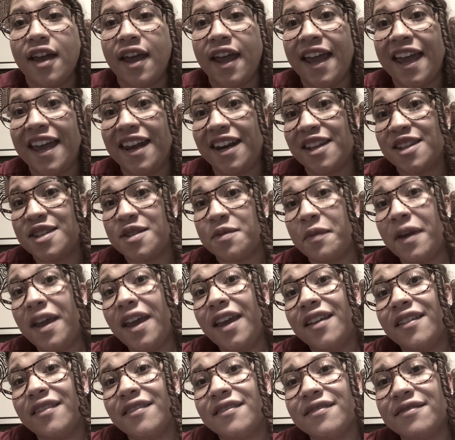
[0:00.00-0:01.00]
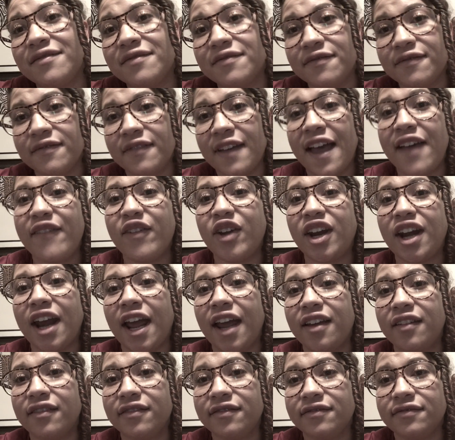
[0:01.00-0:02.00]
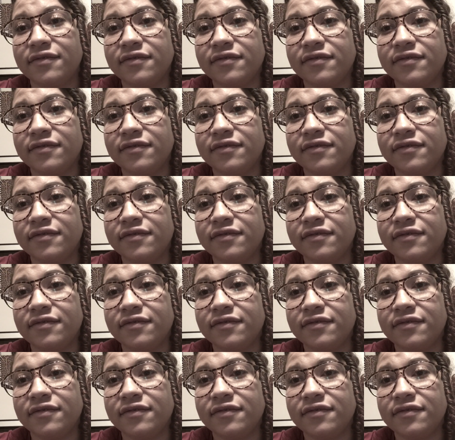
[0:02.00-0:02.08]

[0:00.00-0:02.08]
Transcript: And it's me. Have a good night.